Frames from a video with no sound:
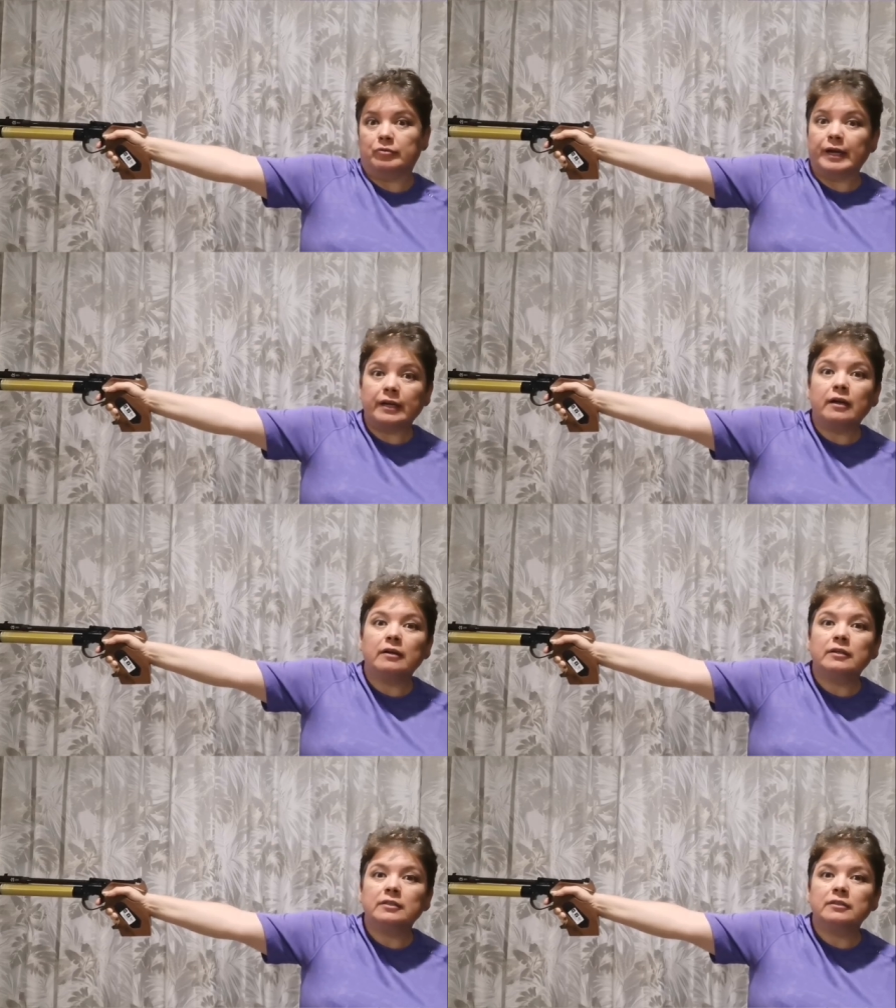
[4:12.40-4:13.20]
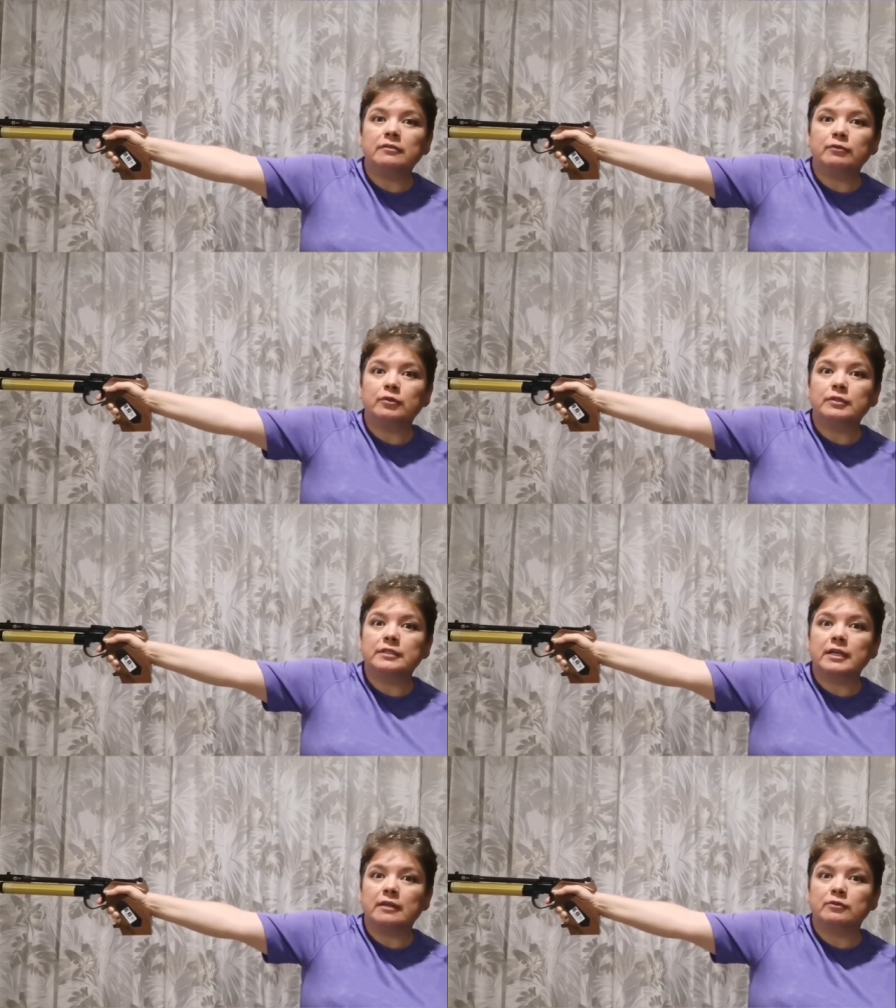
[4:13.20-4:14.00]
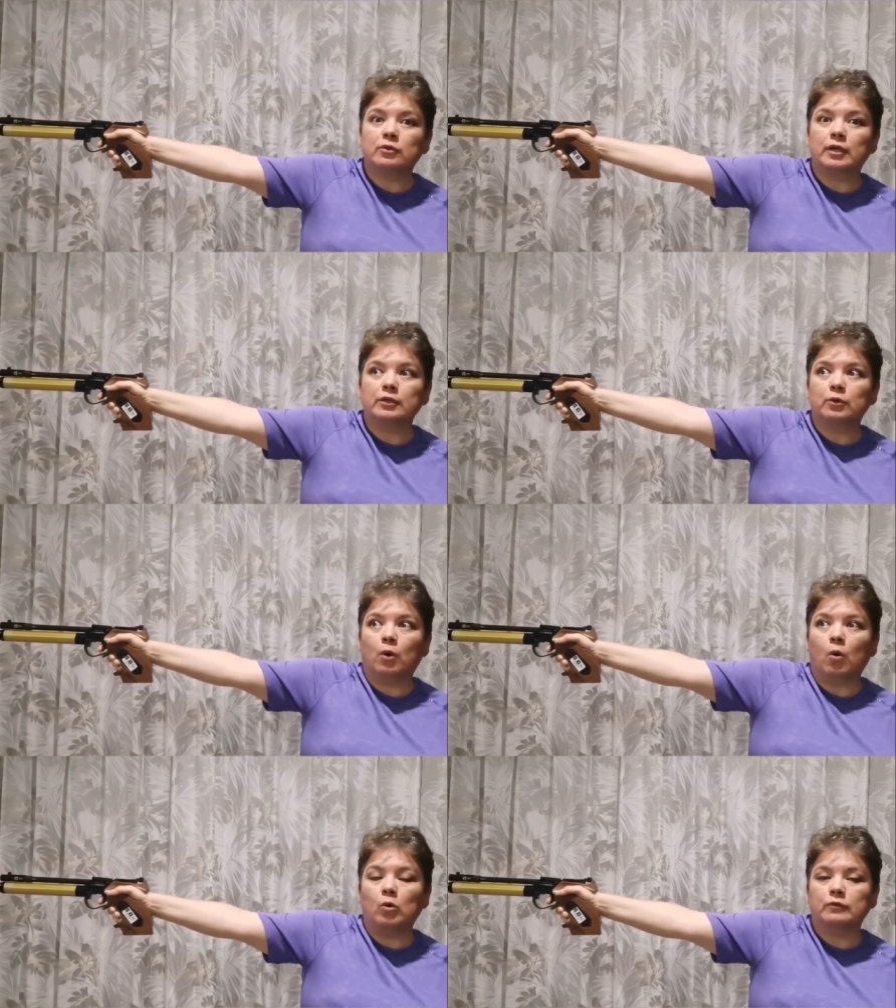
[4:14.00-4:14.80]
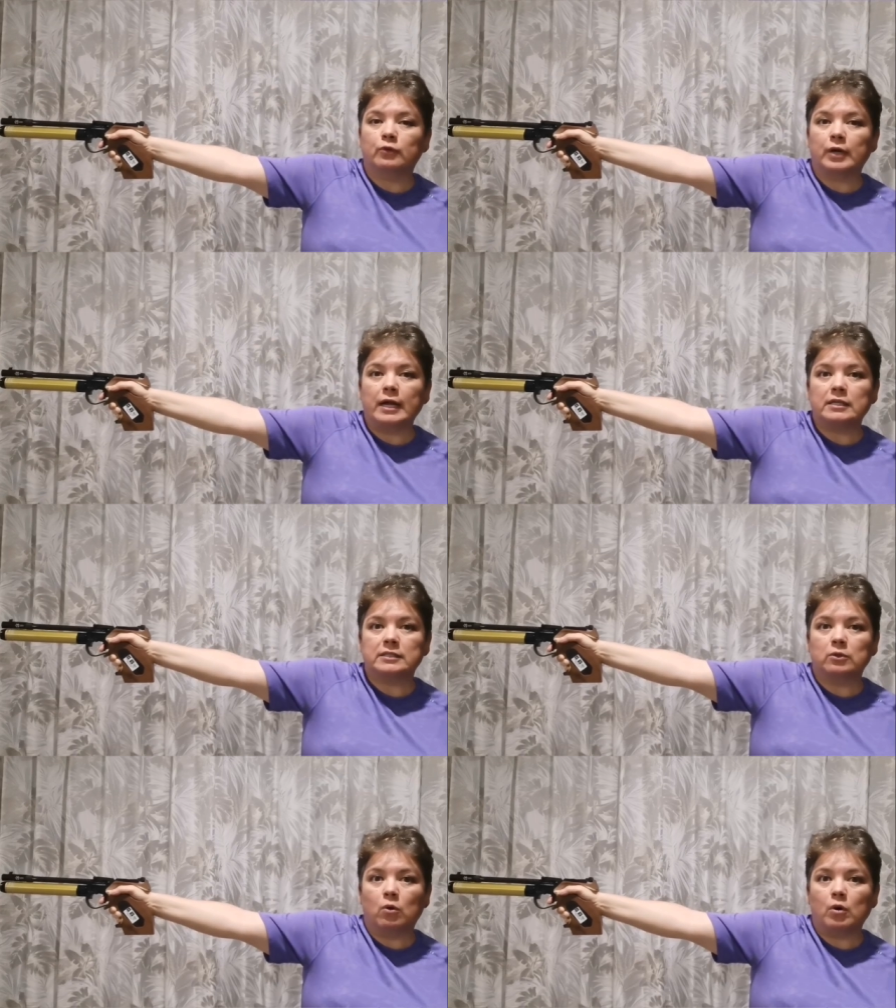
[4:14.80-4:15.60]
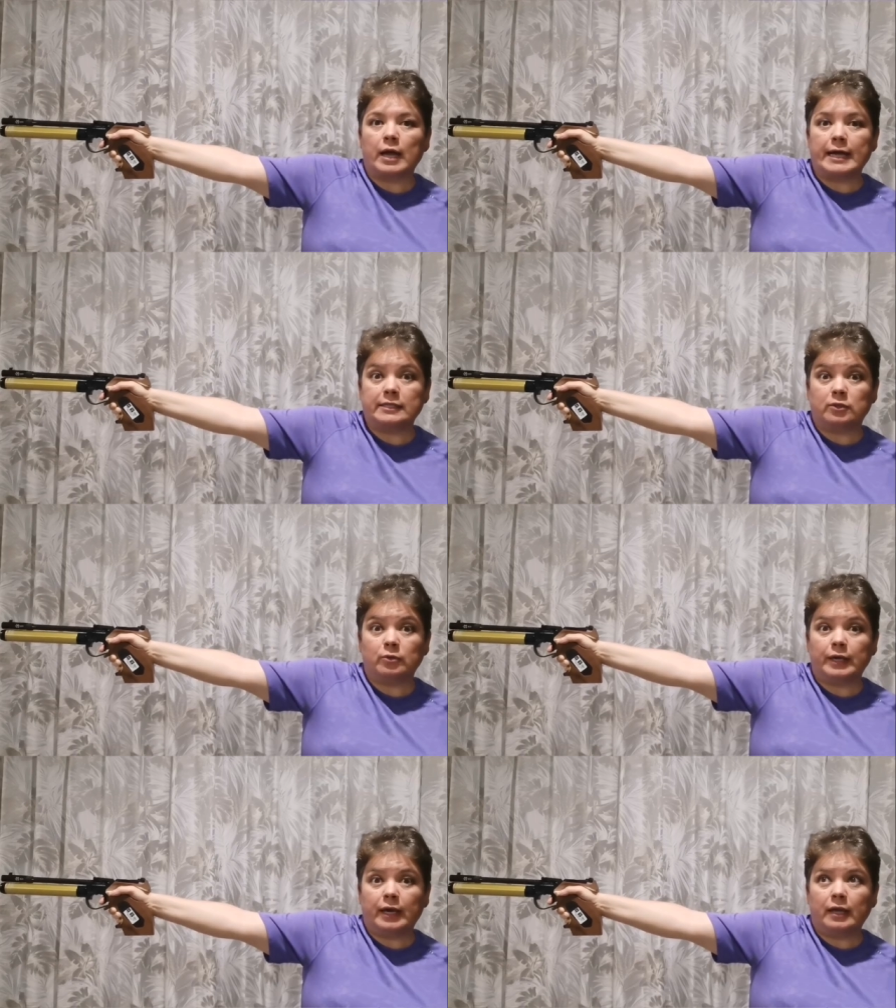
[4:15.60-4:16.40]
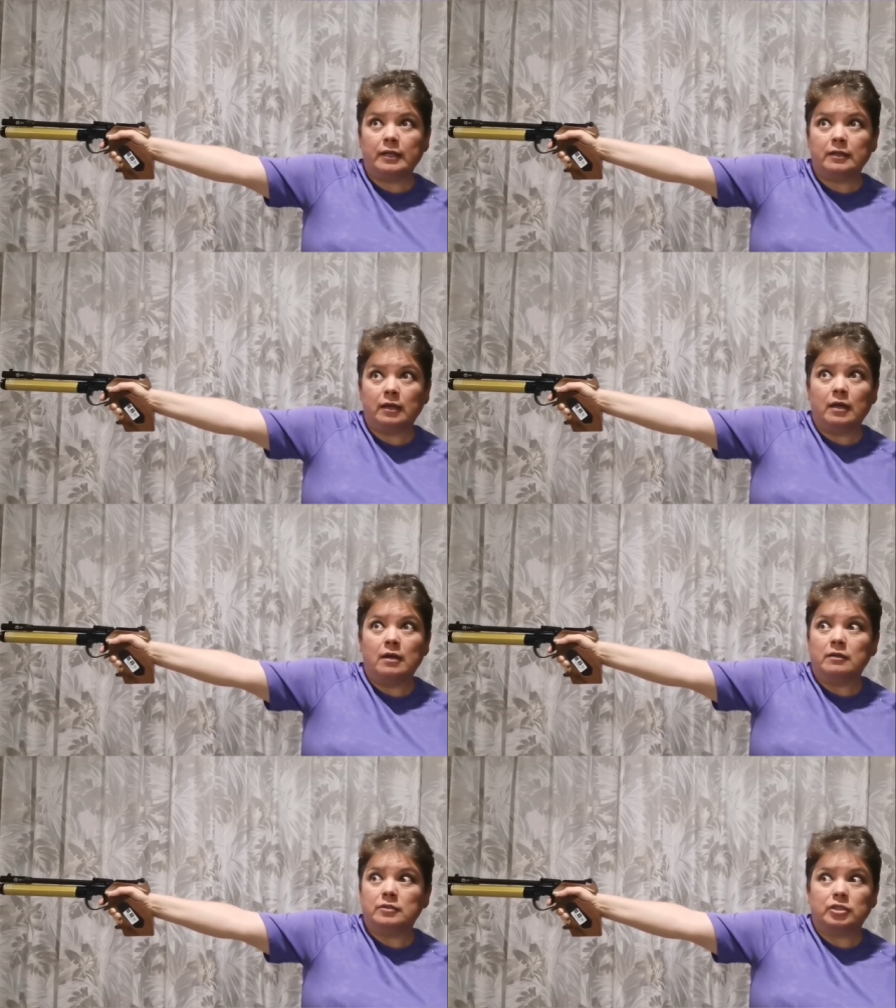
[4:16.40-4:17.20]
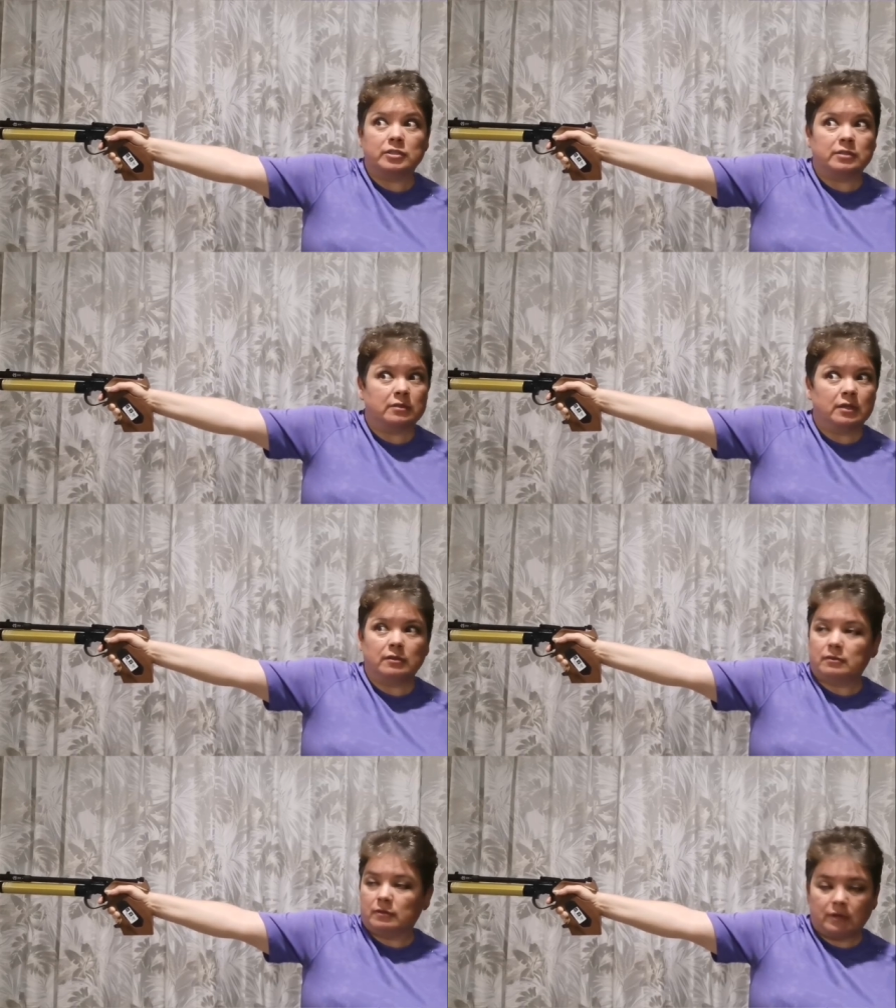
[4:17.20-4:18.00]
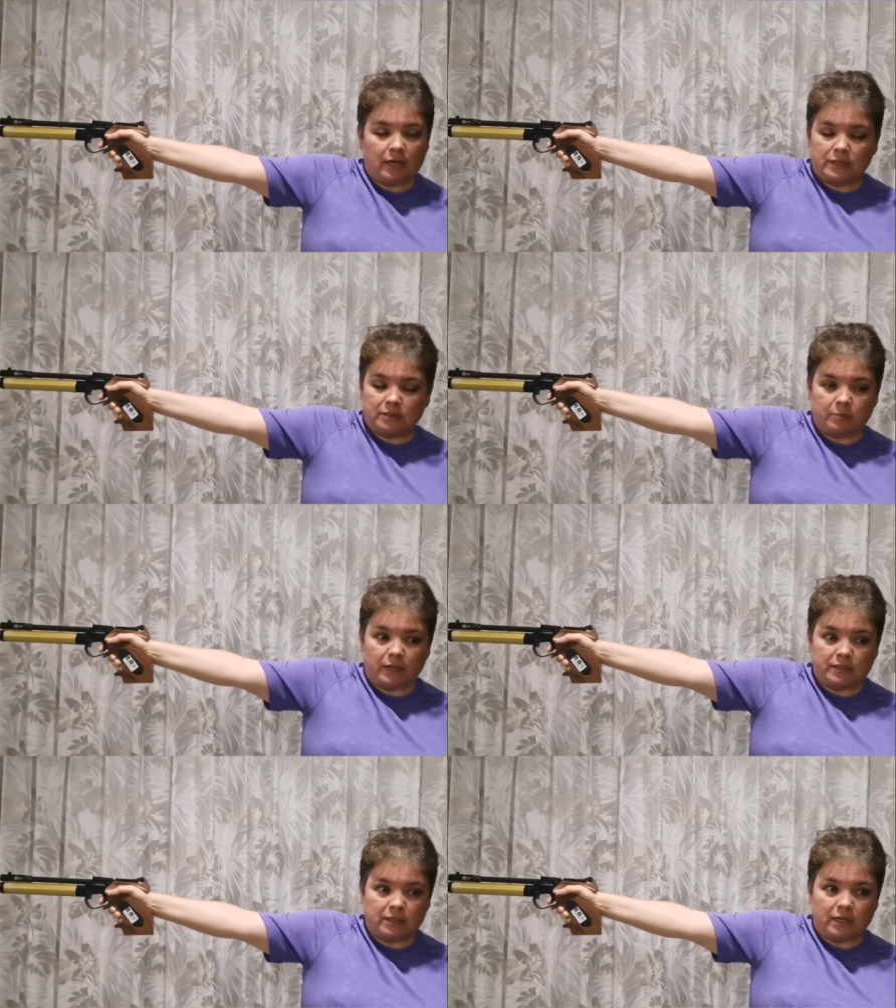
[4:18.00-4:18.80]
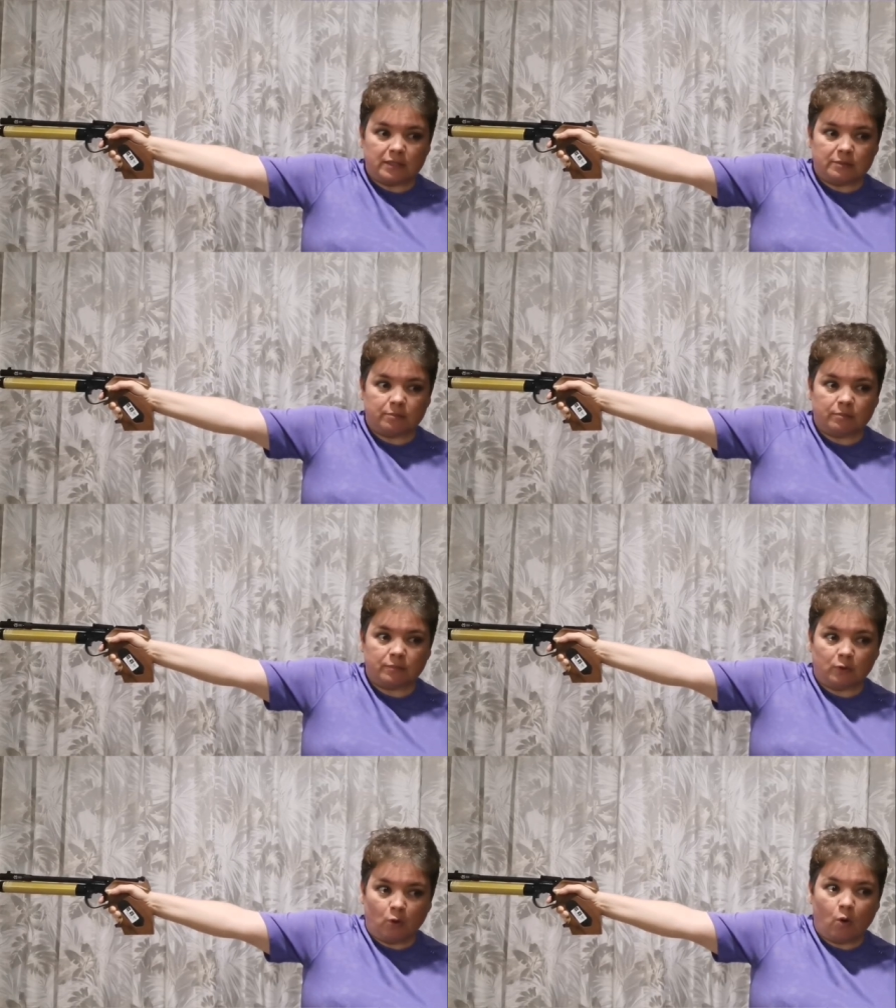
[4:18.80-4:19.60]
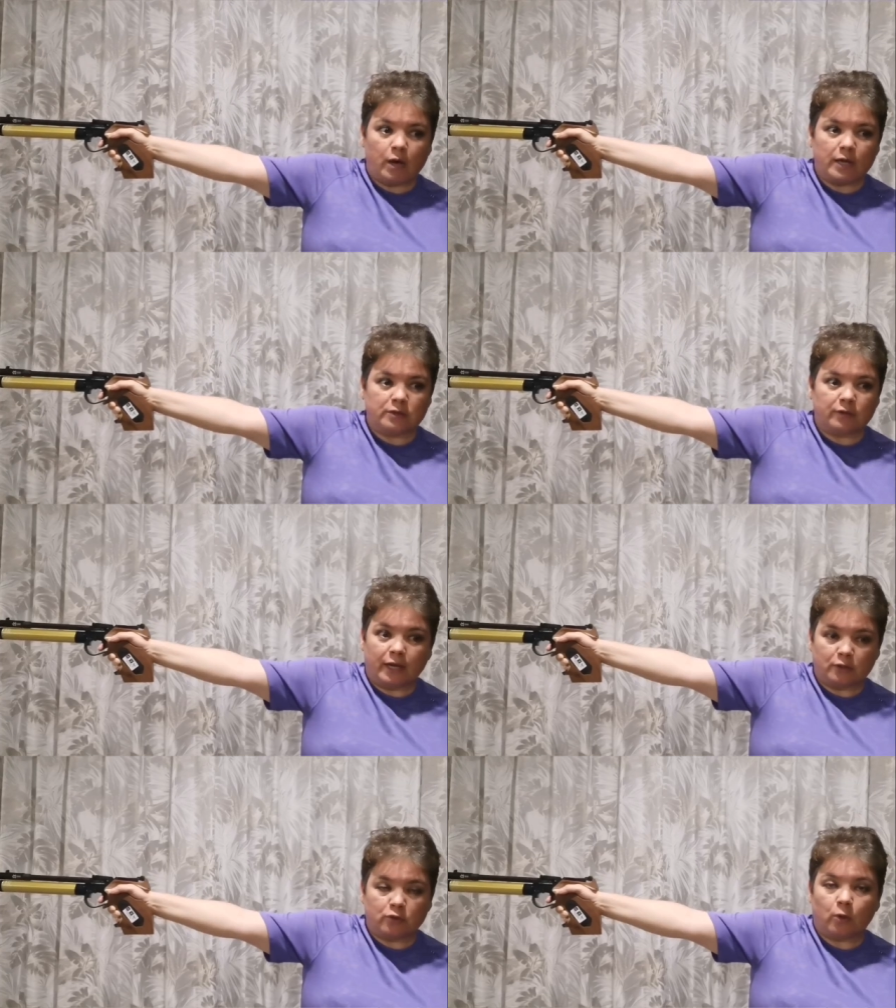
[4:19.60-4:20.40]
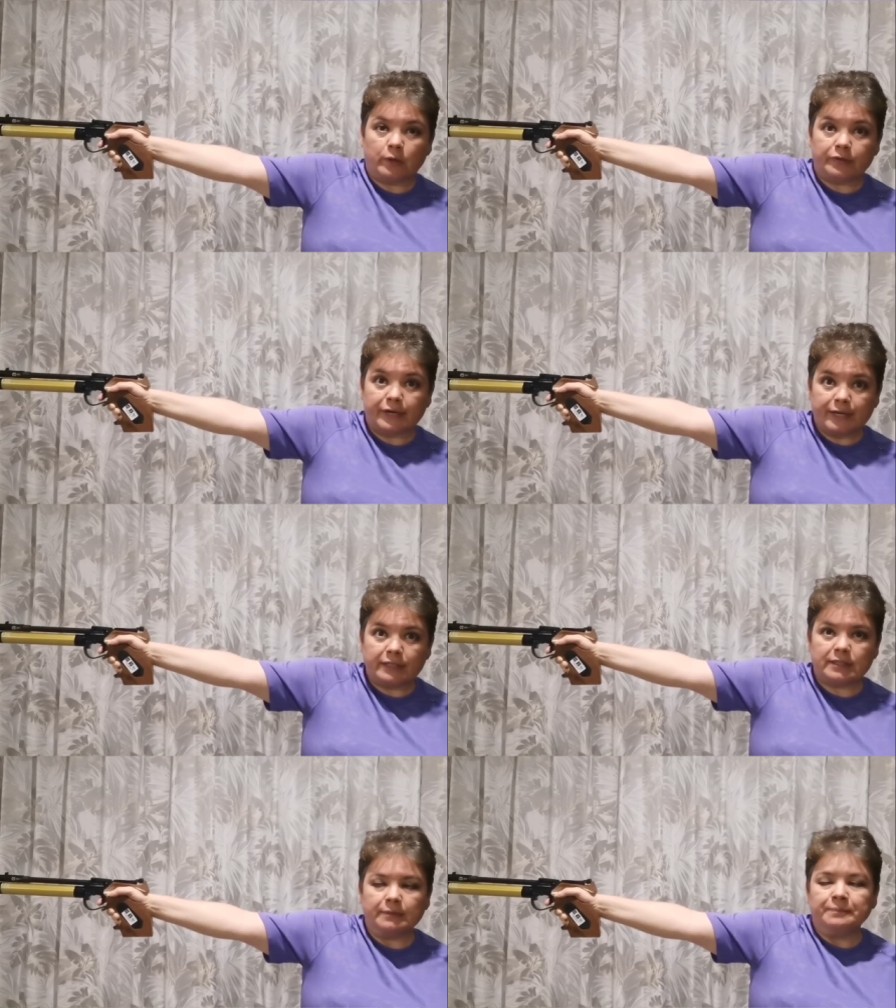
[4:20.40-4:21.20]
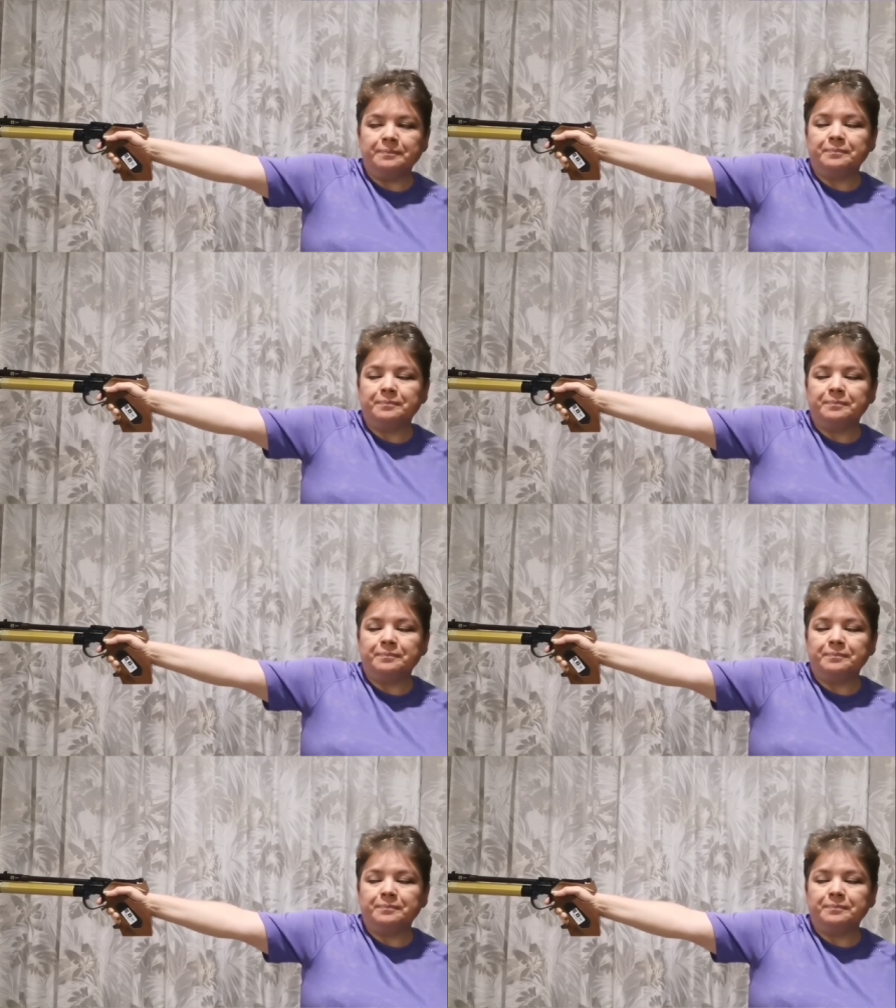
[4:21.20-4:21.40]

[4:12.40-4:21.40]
record for yourself, and you hold for as long as you can, just as long as you can tolerate.